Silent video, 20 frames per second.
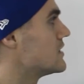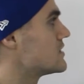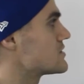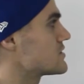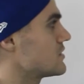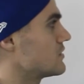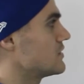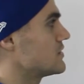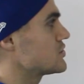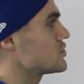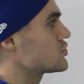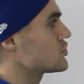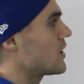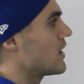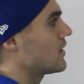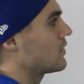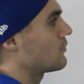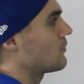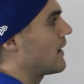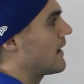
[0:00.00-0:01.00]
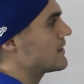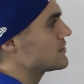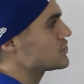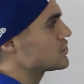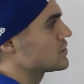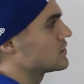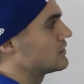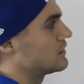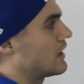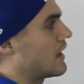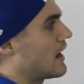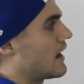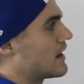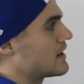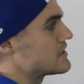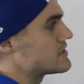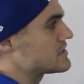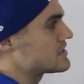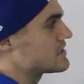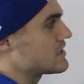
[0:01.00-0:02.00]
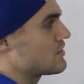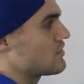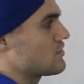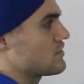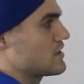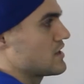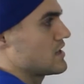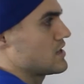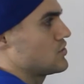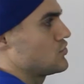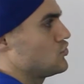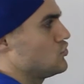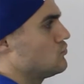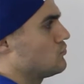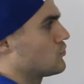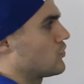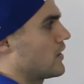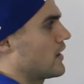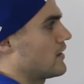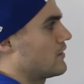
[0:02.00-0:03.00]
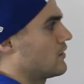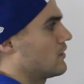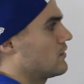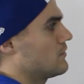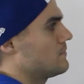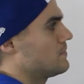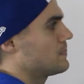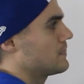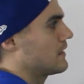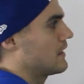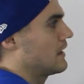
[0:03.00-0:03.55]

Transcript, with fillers: So let's try to rationalize the numerator